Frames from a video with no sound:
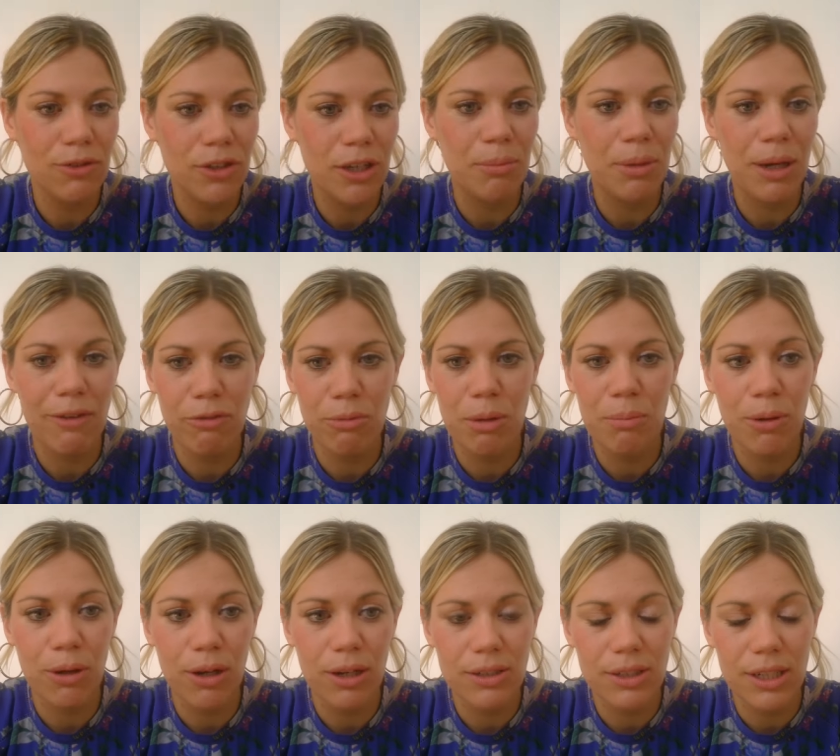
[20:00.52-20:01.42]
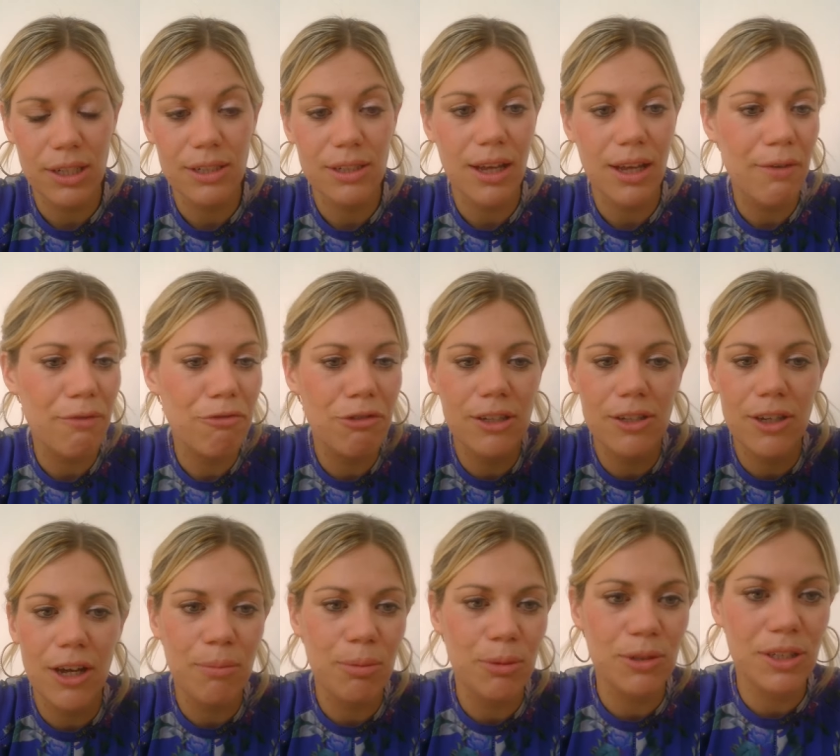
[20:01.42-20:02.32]
of some government policies, like, for
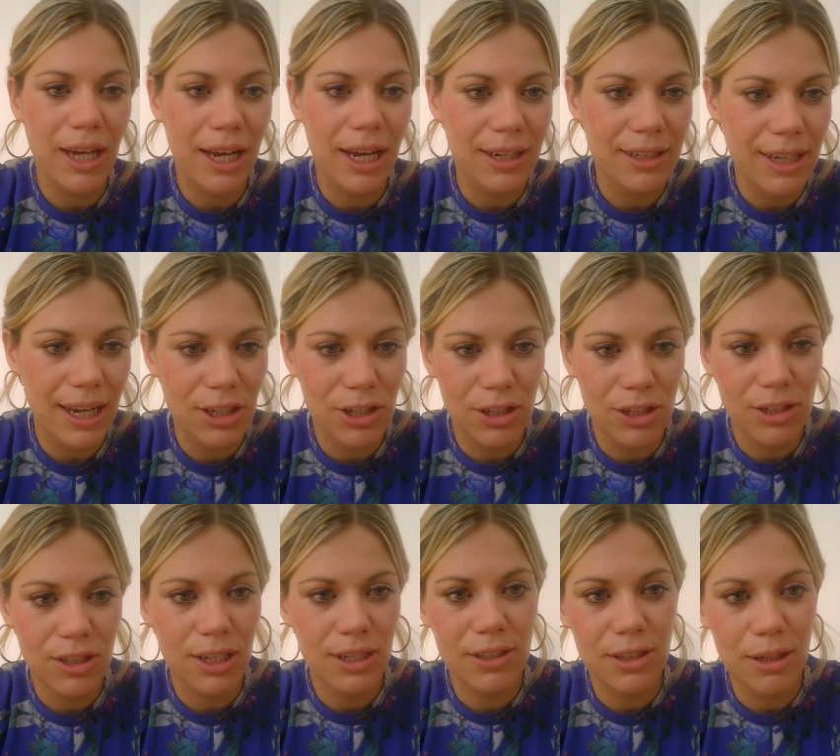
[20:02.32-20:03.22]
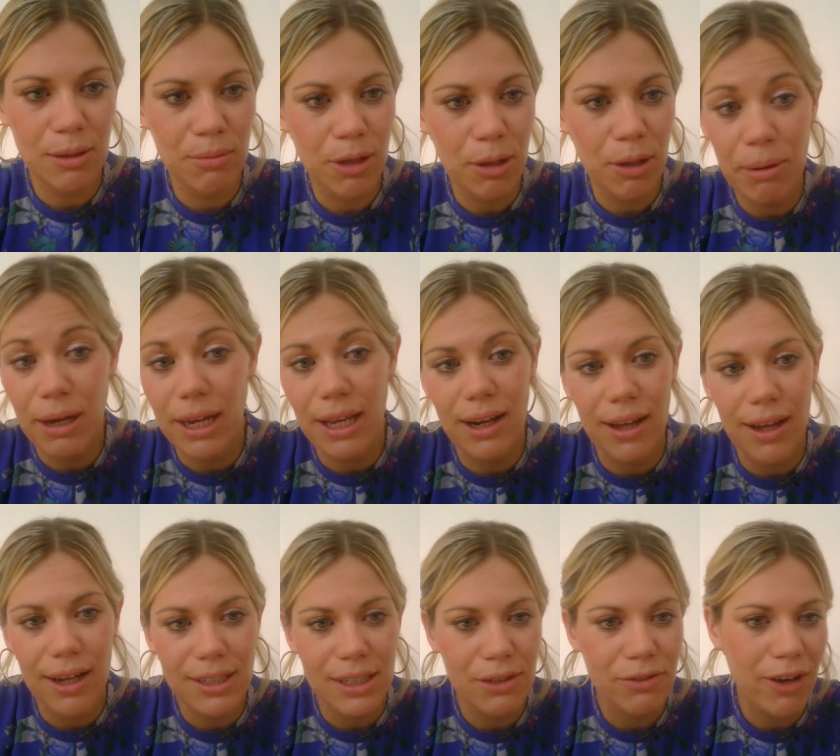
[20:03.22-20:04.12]
example, taxation system that
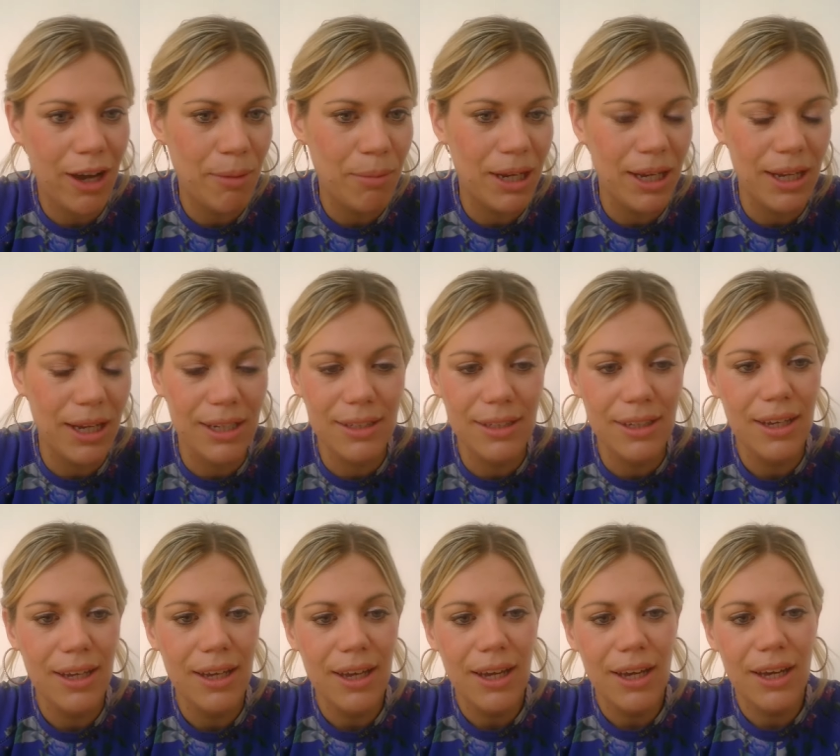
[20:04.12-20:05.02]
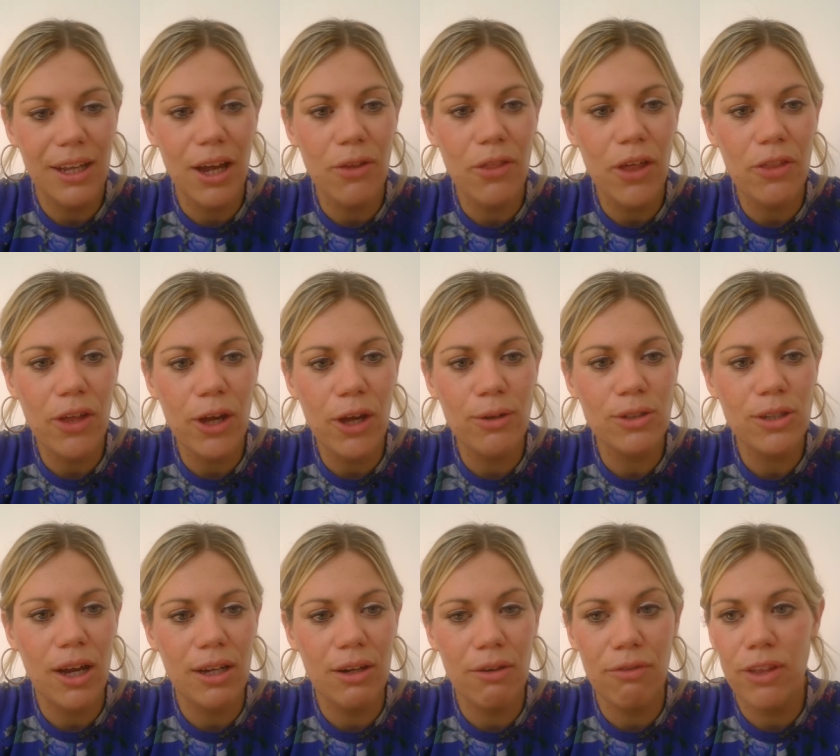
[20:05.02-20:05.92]
penalises families, you know, that
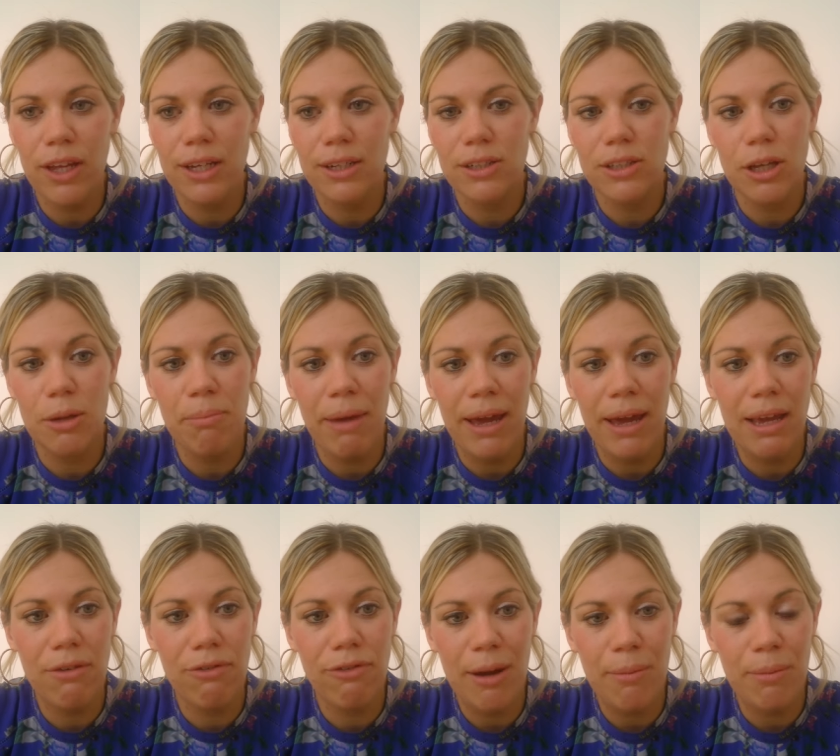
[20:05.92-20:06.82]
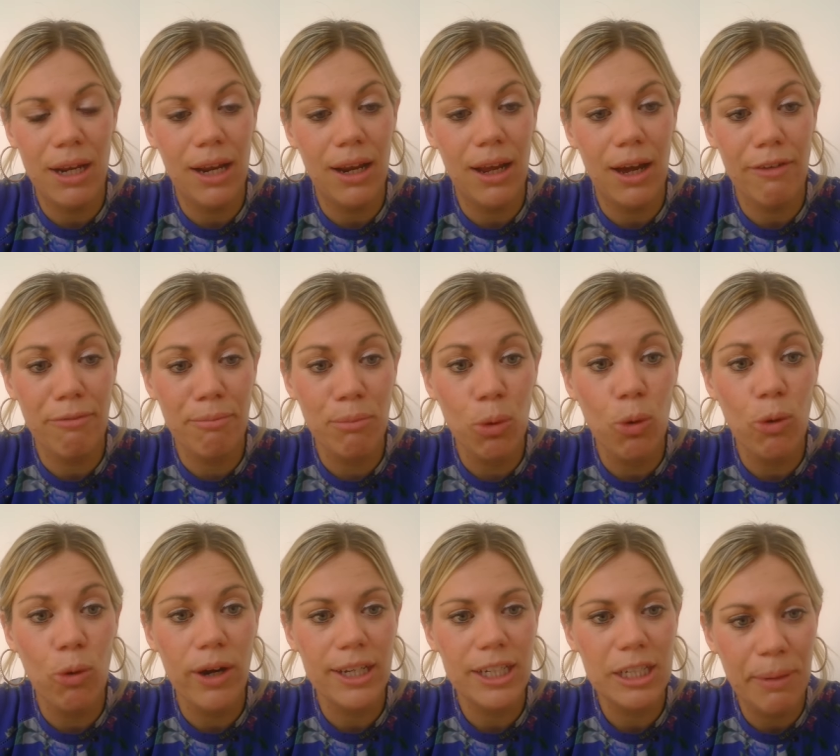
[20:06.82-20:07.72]
those kind of things that make family life
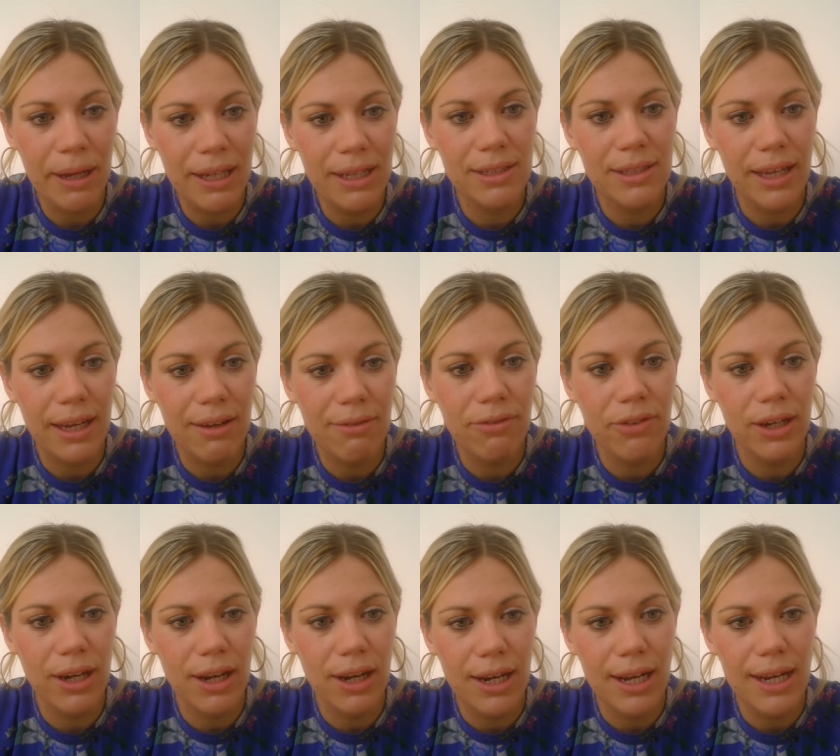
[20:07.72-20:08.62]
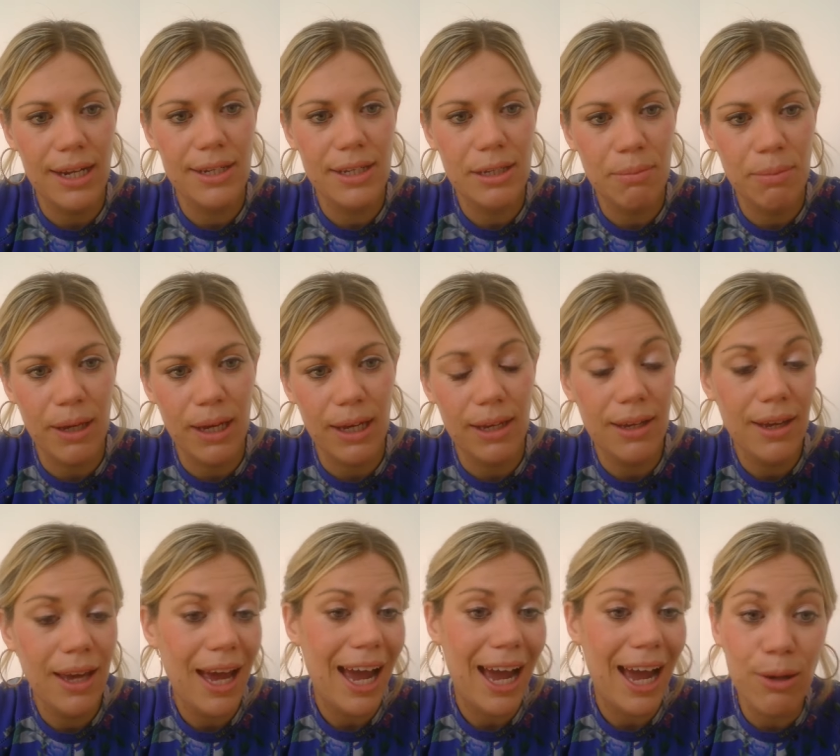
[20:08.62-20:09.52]
more expensive than it needs to
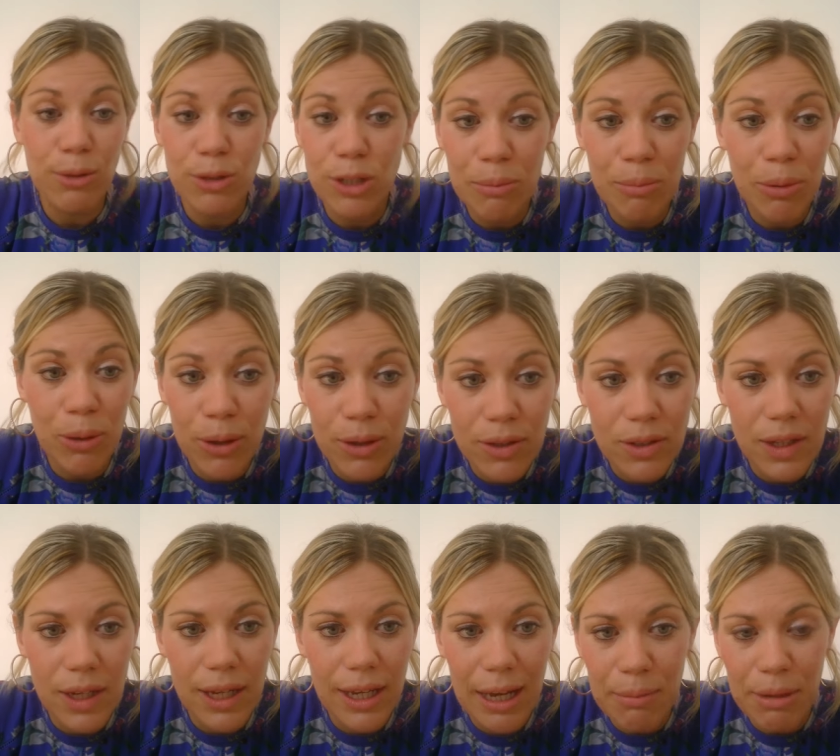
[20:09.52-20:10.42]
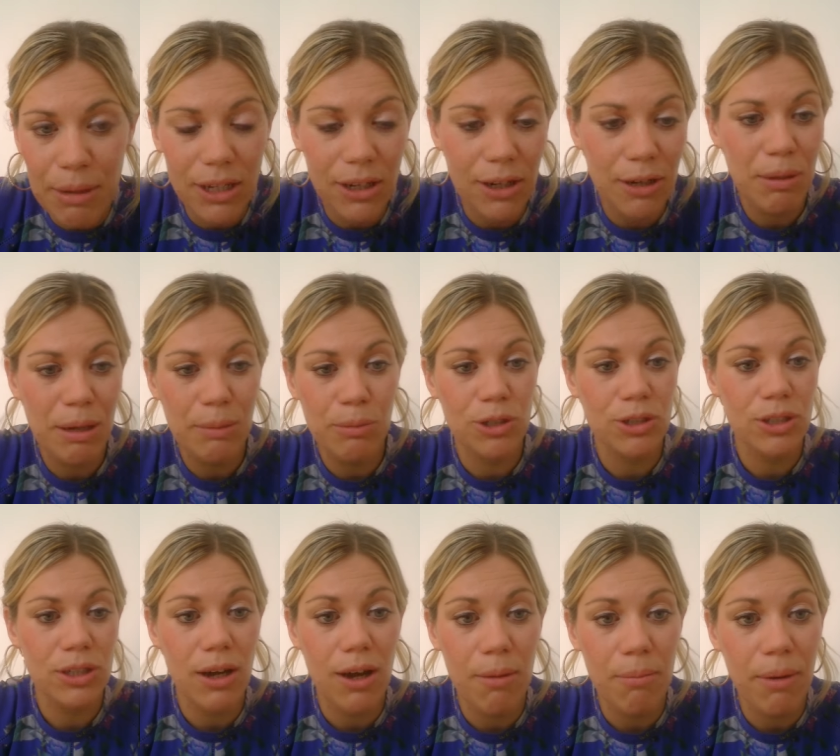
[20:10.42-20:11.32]
be. Housing policy, I mean, young people
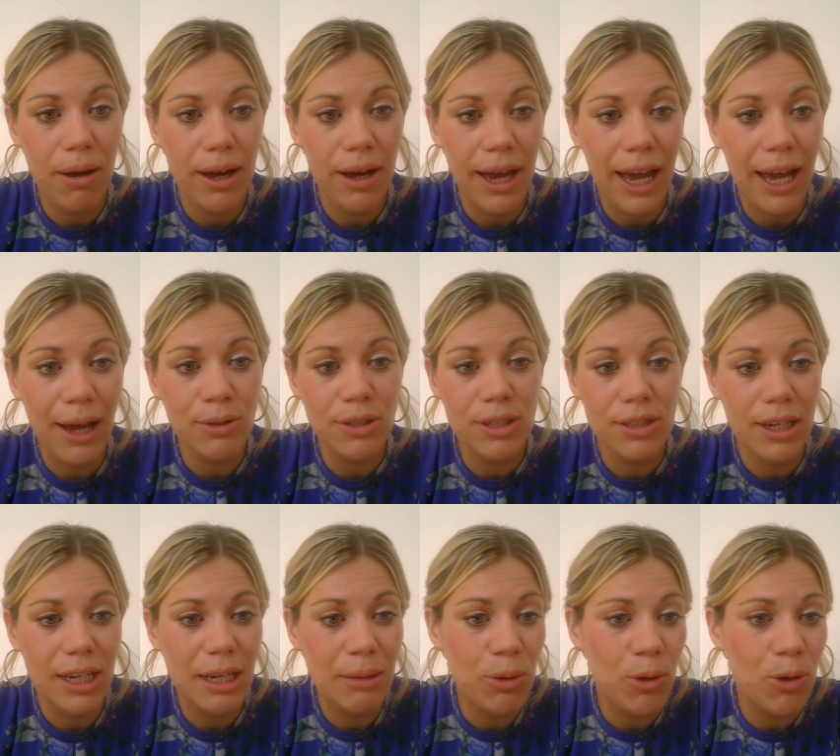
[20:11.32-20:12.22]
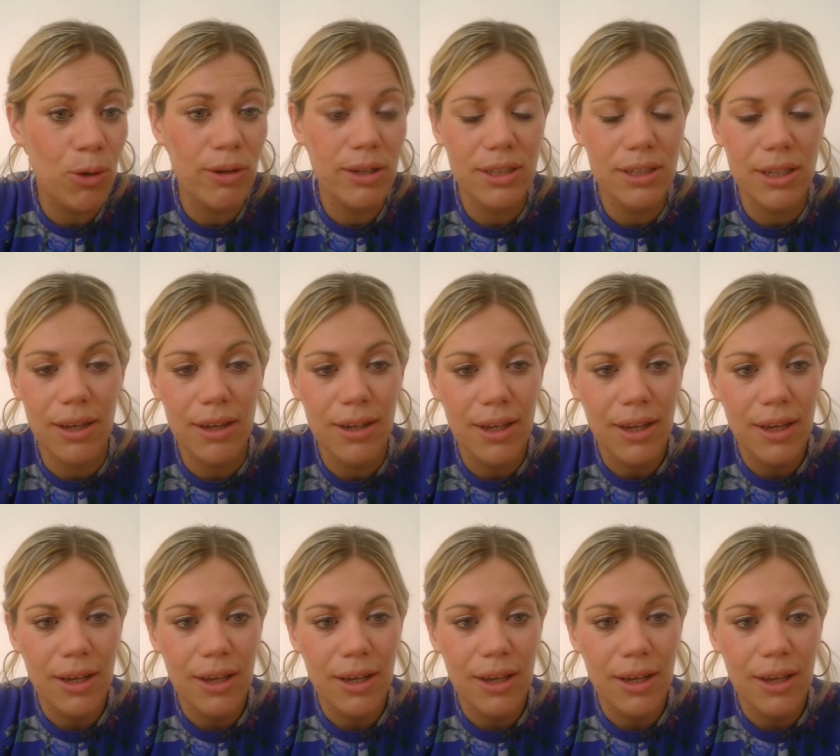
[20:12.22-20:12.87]
just can't buy houses anymore. It's a,